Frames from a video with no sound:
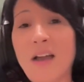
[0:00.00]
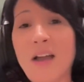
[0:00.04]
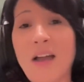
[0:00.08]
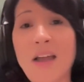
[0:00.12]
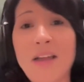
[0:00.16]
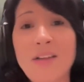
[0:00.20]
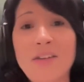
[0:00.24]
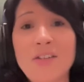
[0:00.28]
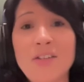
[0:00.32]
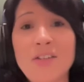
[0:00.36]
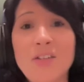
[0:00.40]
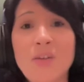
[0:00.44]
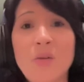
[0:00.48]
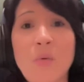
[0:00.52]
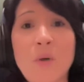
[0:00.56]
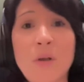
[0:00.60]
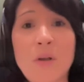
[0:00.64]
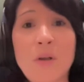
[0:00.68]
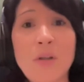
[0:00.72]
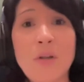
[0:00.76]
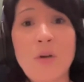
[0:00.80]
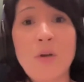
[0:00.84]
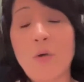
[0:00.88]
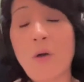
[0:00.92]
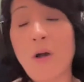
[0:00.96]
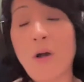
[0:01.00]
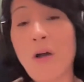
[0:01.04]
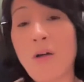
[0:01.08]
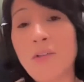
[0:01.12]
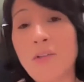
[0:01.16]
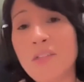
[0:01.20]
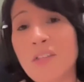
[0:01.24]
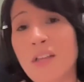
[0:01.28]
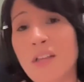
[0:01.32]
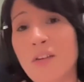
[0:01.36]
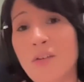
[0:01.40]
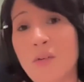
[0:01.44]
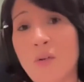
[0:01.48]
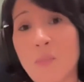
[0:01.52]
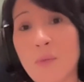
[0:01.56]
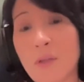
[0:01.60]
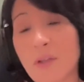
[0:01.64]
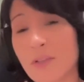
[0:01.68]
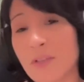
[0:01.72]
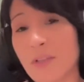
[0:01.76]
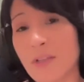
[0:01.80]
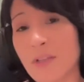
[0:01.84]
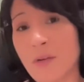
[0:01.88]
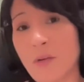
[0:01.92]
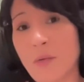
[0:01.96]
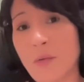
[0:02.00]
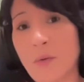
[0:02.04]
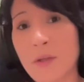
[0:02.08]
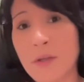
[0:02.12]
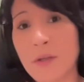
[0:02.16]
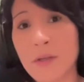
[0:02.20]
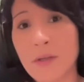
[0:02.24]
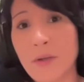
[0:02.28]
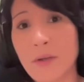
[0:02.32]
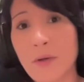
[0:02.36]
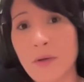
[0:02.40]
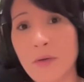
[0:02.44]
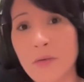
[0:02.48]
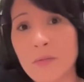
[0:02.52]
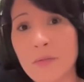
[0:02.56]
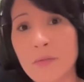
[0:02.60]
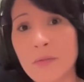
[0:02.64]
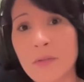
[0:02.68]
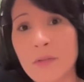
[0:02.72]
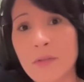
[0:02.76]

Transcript: I just don't want to go, I'll say no because I don't want to go.